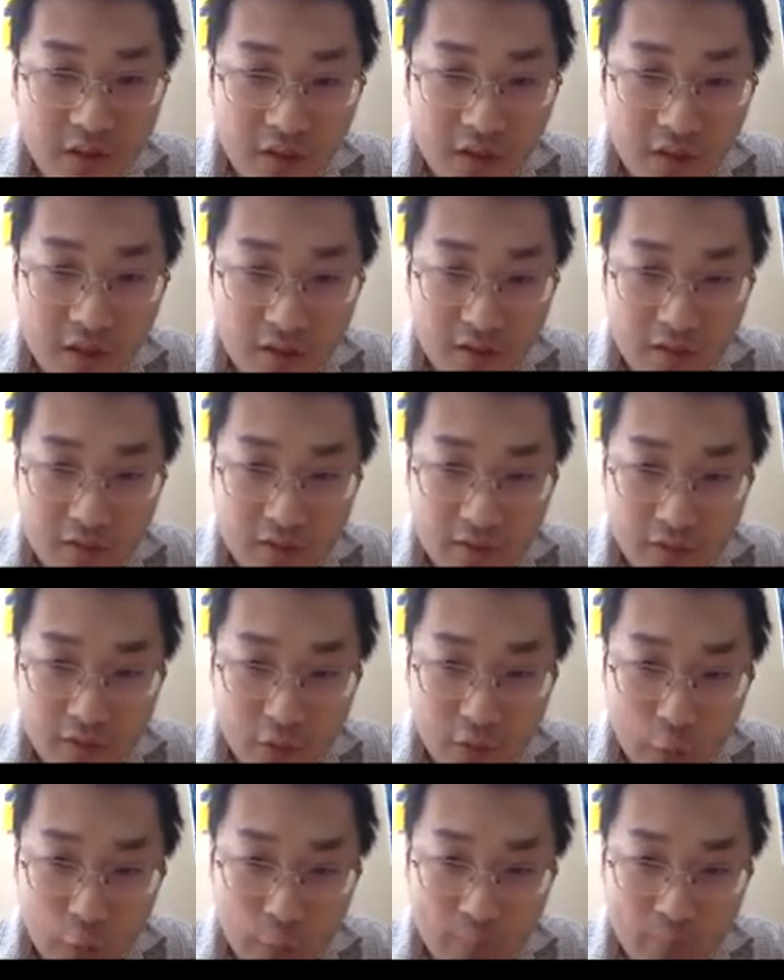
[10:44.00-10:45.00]
And
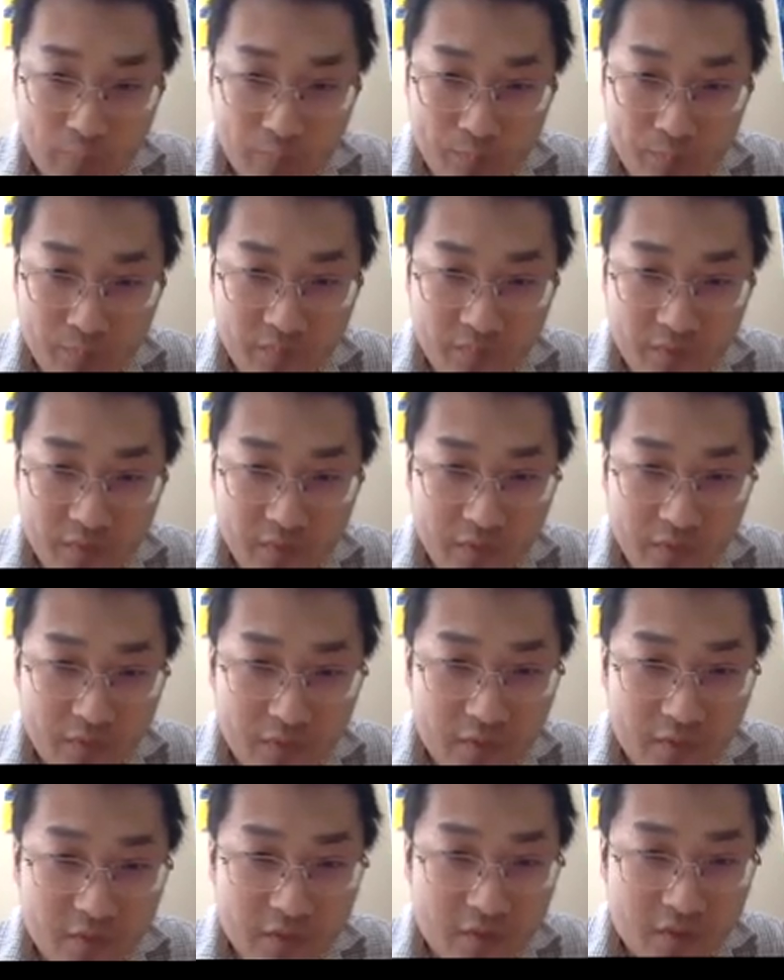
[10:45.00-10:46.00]

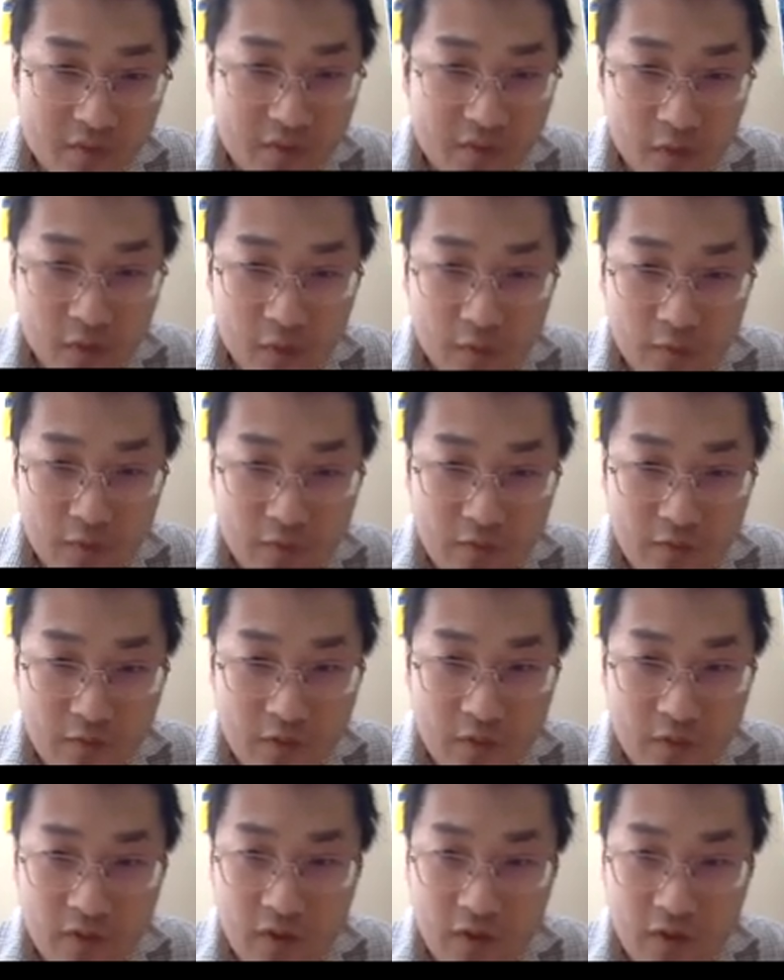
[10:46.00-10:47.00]
so
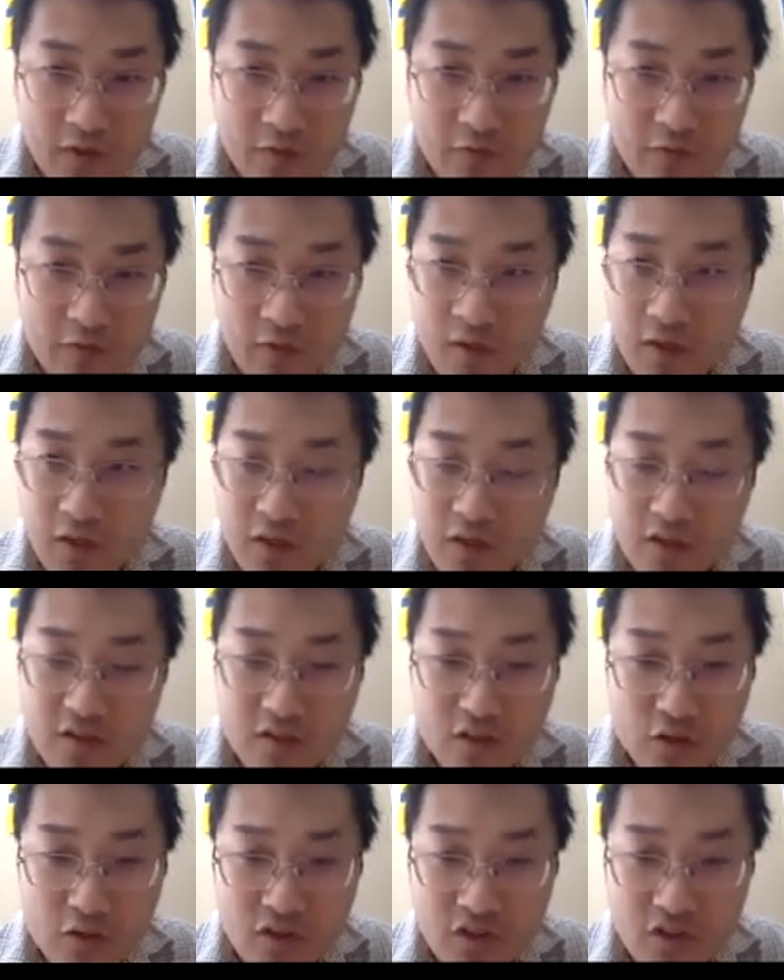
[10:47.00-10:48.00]
an
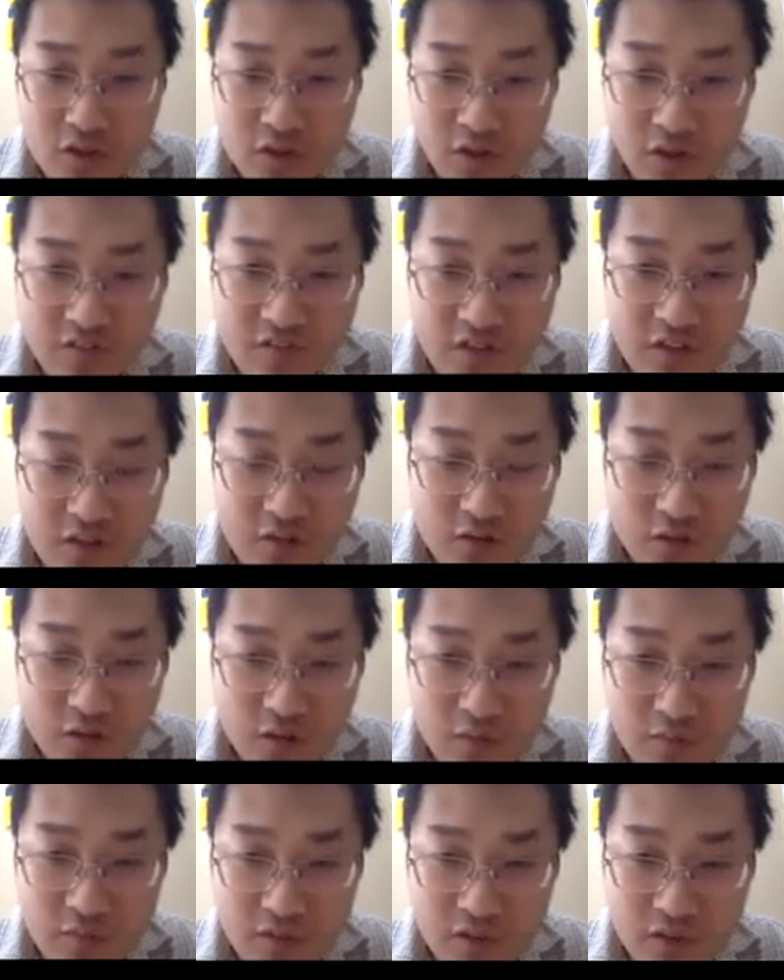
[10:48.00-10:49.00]
intuition of this
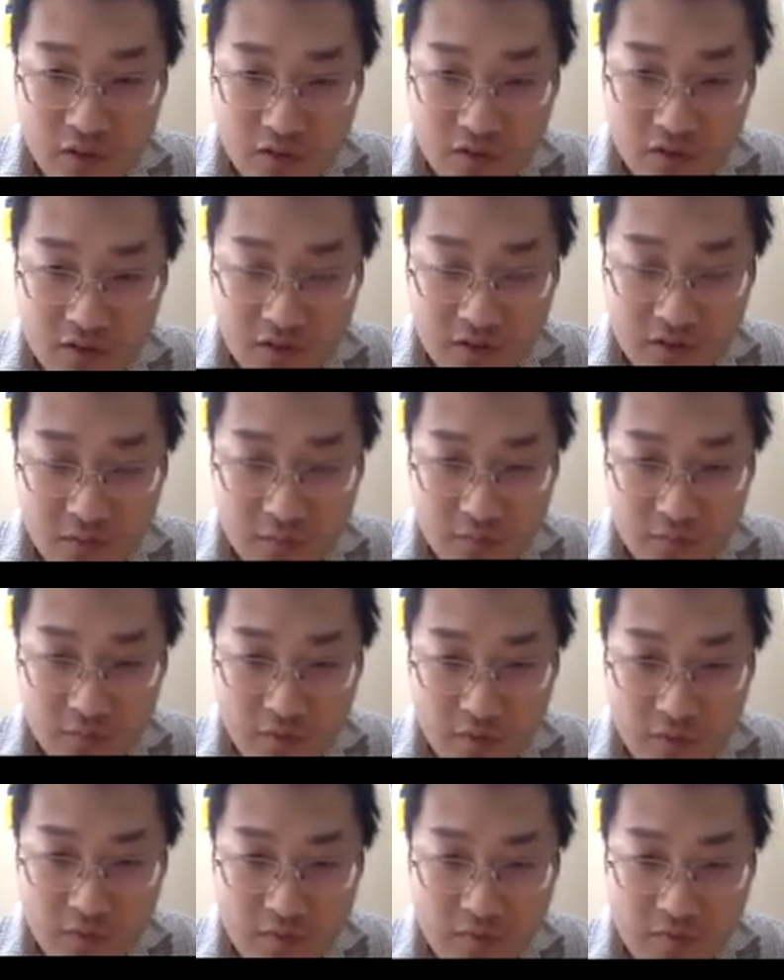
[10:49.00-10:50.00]
term is
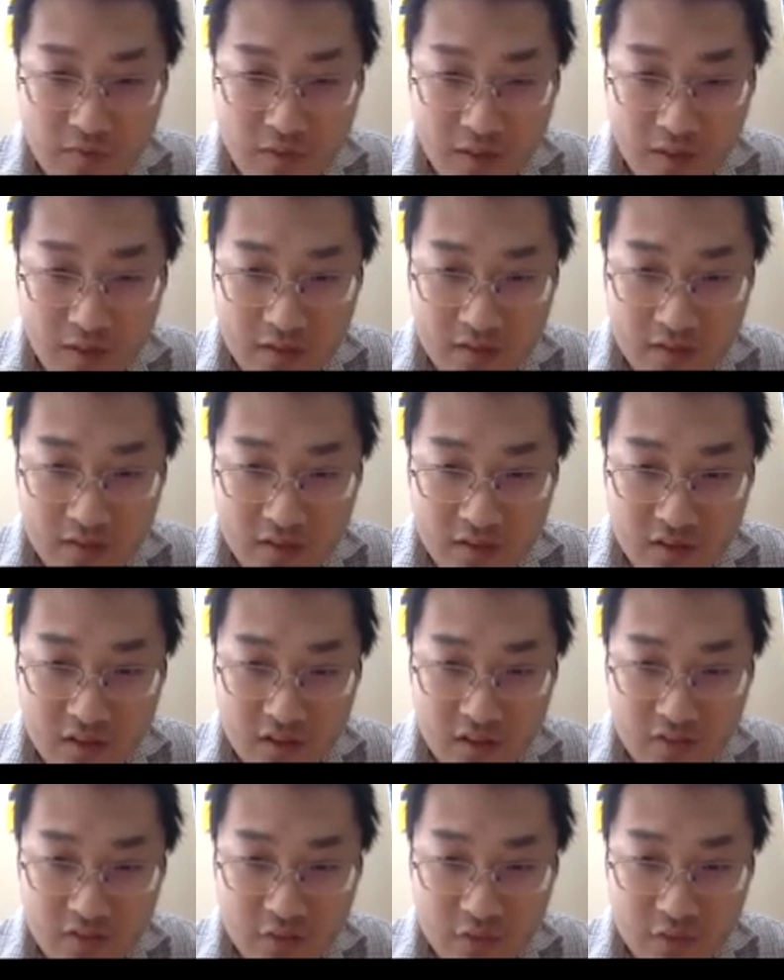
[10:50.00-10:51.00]
that
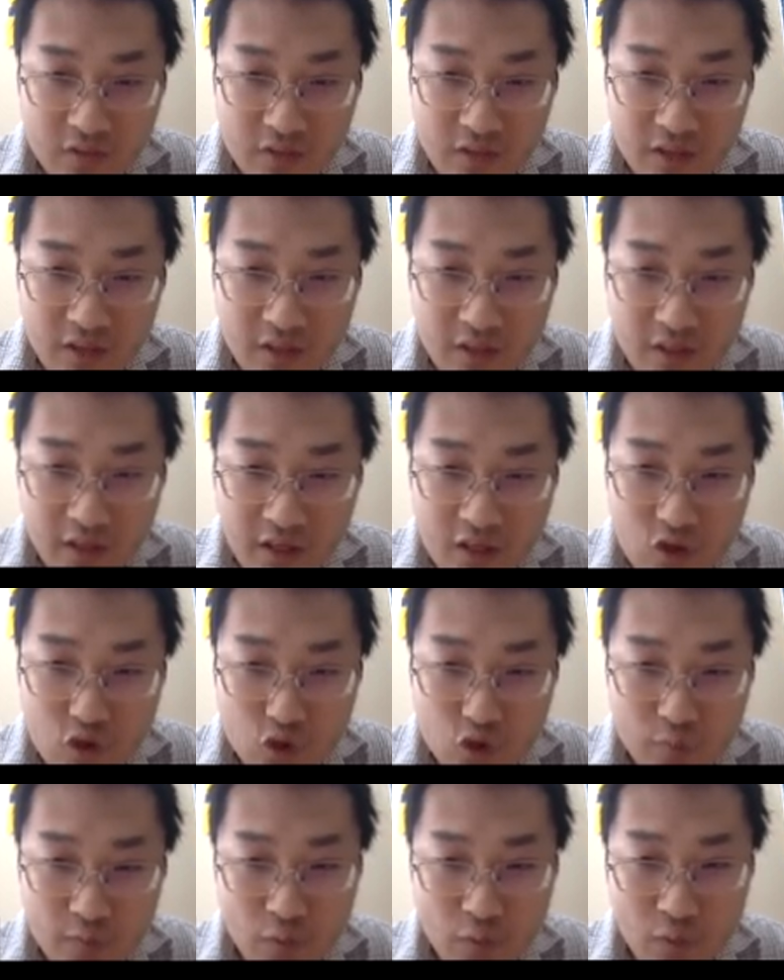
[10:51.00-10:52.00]
if you take
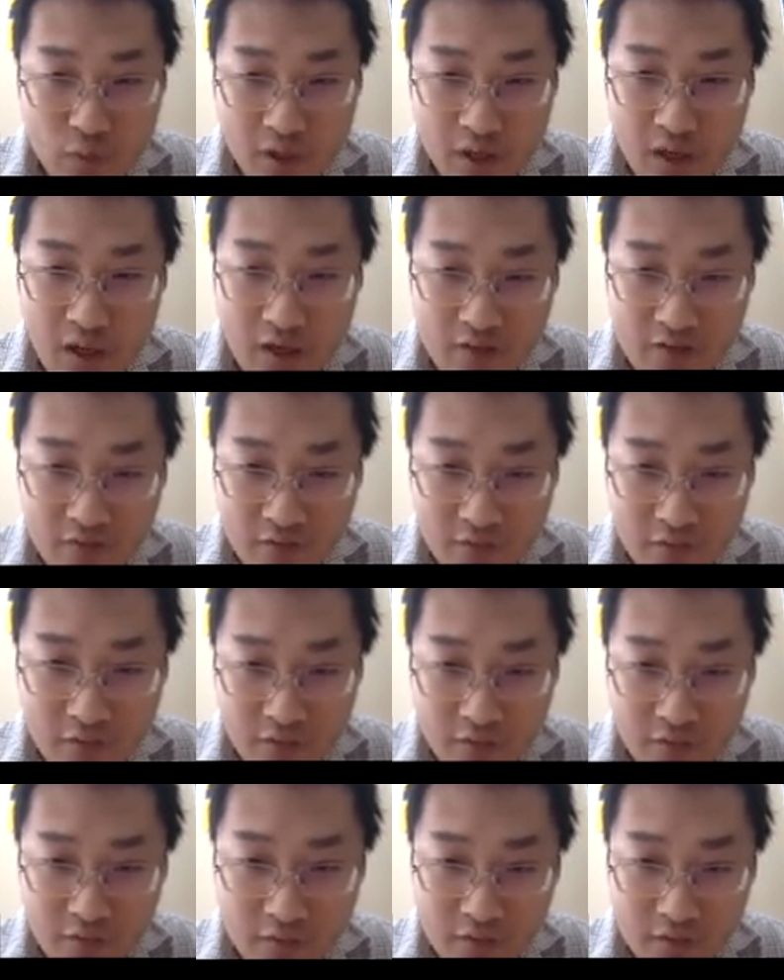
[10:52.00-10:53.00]
h to be 1/2,
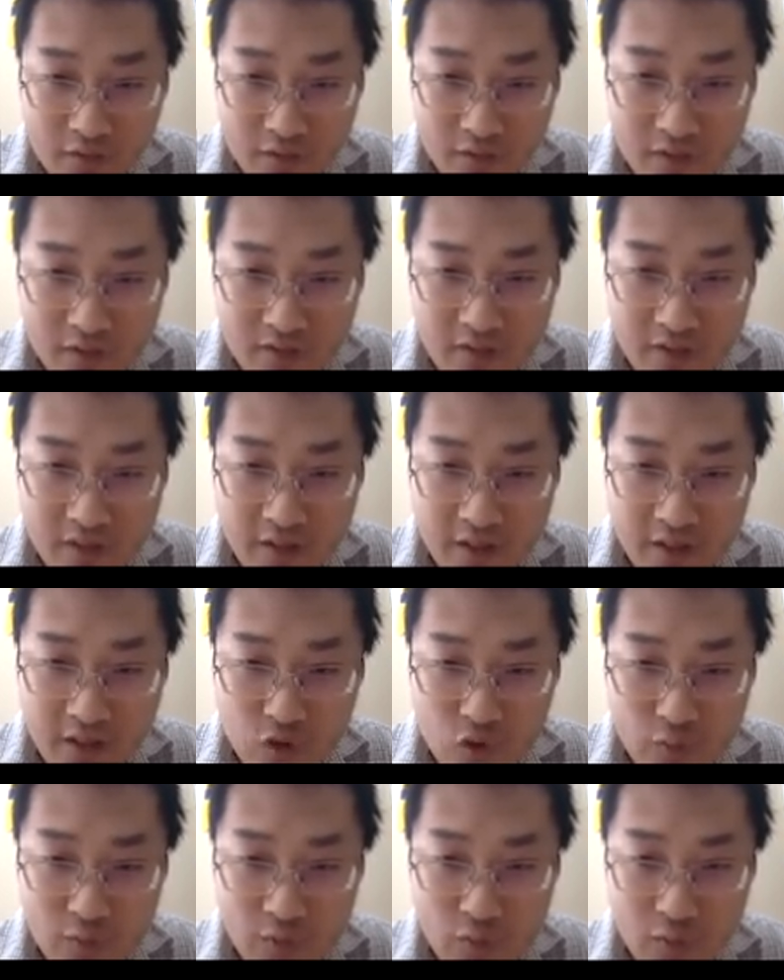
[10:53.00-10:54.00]
so let's take
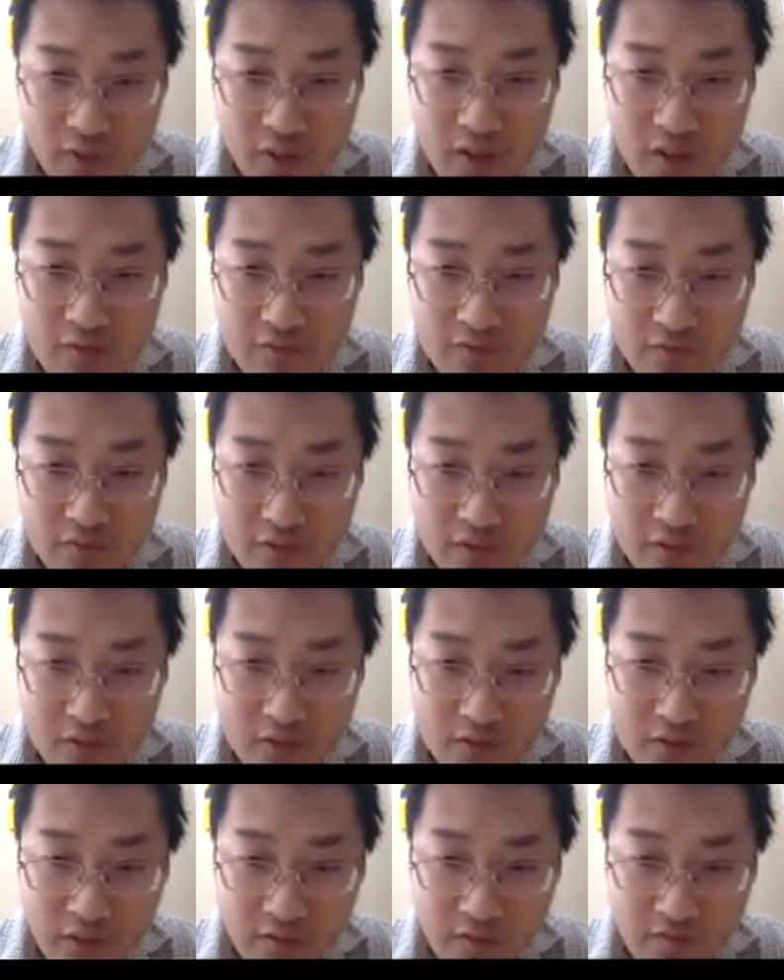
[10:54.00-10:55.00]
h to be 1/2,
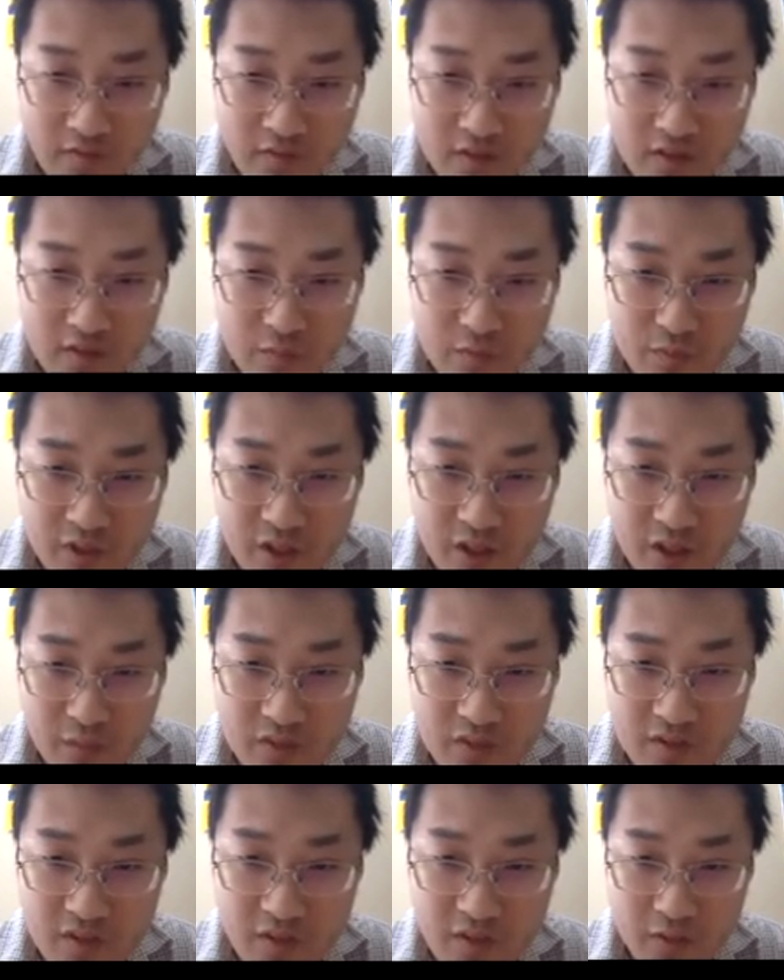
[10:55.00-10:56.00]
and this
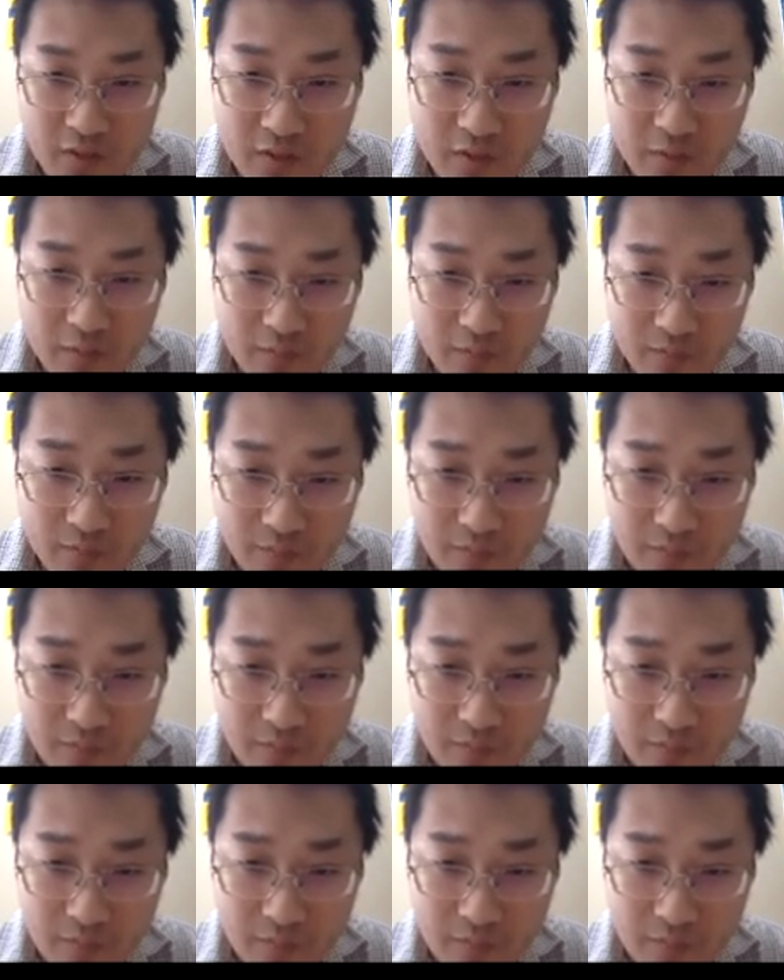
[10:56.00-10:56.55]
becomes delta.